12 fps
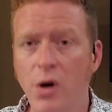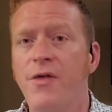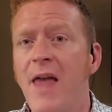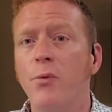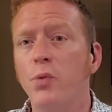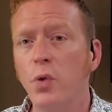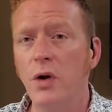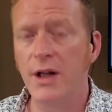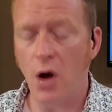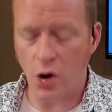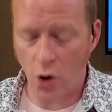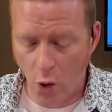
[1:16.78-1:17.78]
put that
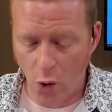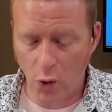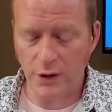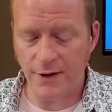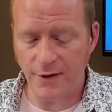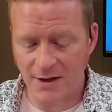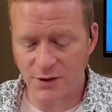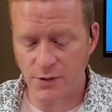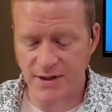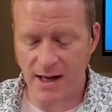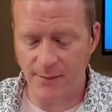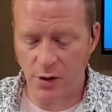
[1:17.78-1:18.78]
ruling on hold. And that's
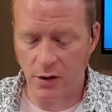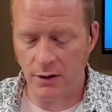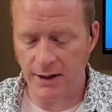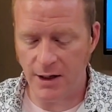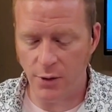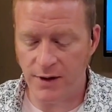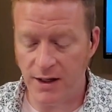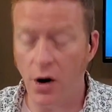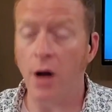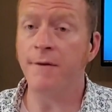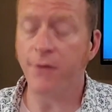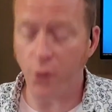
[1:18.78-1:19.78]
what Samuel Alito did
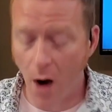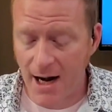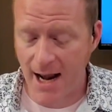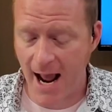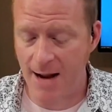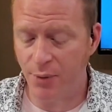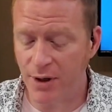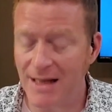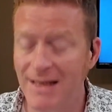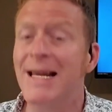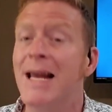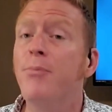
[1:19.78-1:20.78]
on Friday,
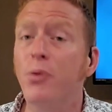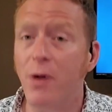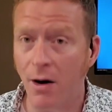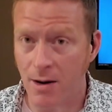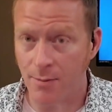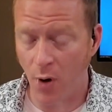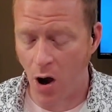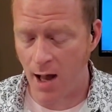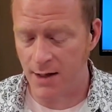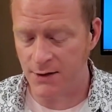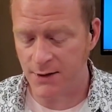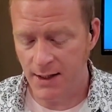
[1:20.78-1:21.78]
putting a temporary
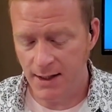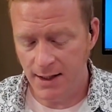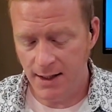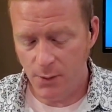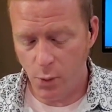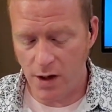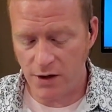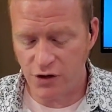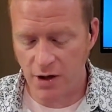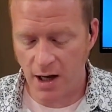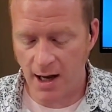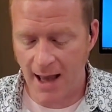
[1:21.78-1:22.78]
pause
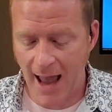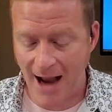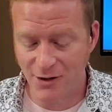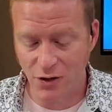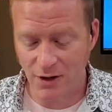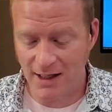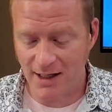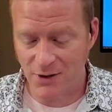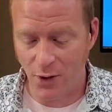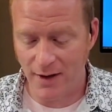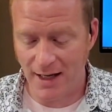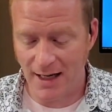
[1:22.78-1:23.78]
which uh, actually
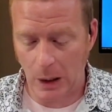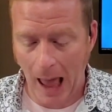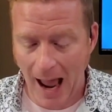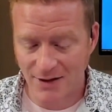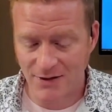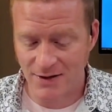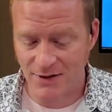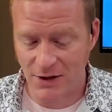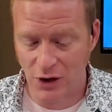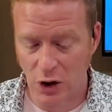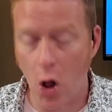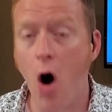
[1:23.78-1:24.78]
is only going to last
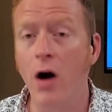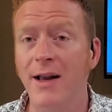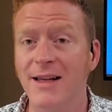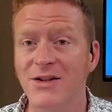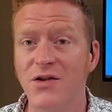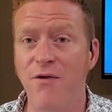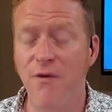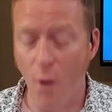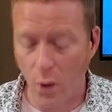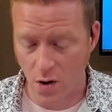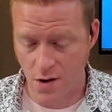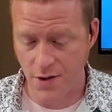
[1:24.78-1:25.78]
until August
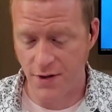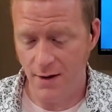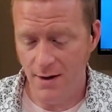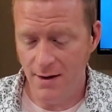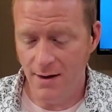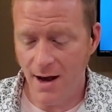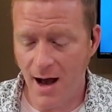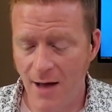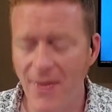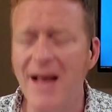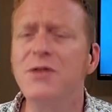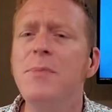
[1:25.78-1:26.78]
4th.
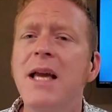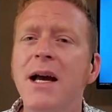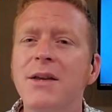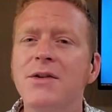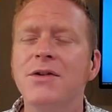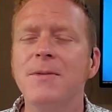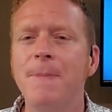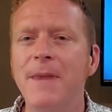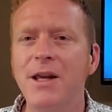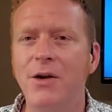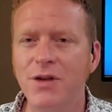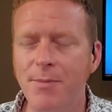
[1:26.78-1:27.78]
Uh, that's because
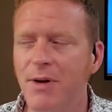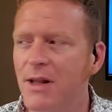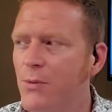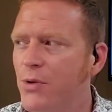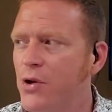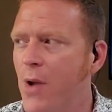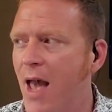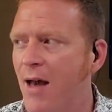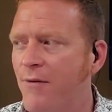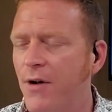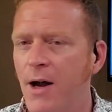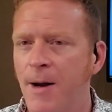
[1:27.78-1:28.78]
you know typically when you
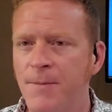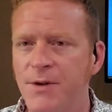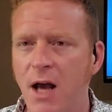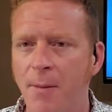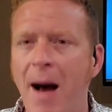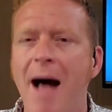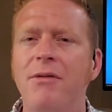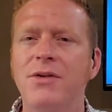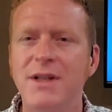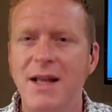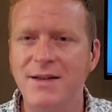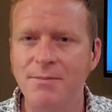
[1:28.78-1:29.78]
have um, a
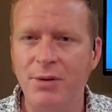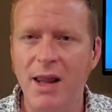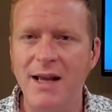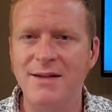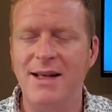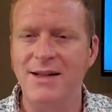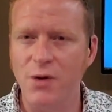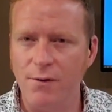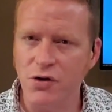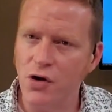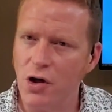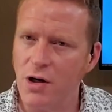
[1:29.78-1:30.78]
policy that's in place that gets
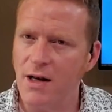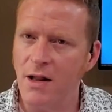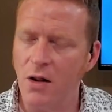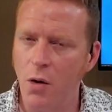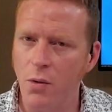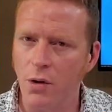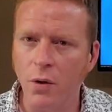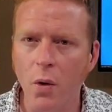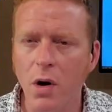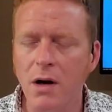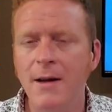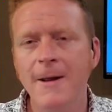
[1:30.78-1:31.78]
overturned in the lower
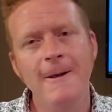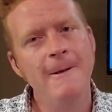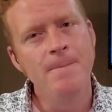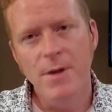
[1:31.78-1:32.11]
court,